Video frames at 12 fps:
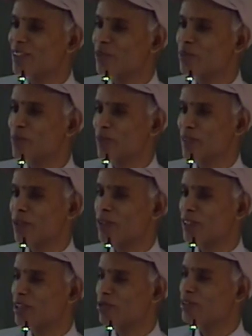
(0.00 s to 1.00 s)
the
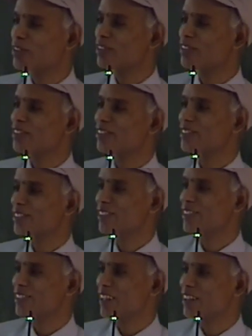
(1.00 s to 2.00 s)
governing equations is
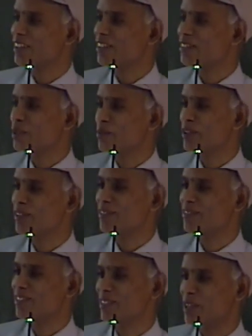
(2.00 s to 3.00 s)
exactly, I mean,
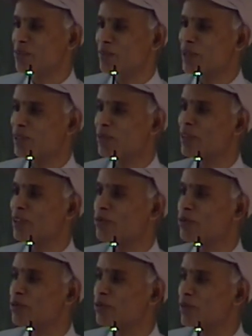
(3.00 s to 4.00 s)
same way the way you
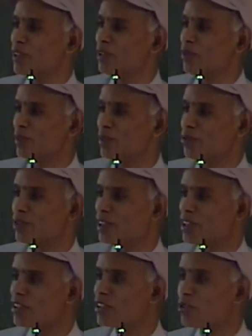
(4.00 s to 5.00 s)
would do otherwise using
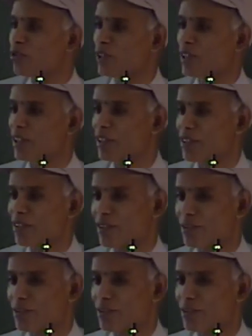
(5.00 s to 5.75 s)
natural coordinates.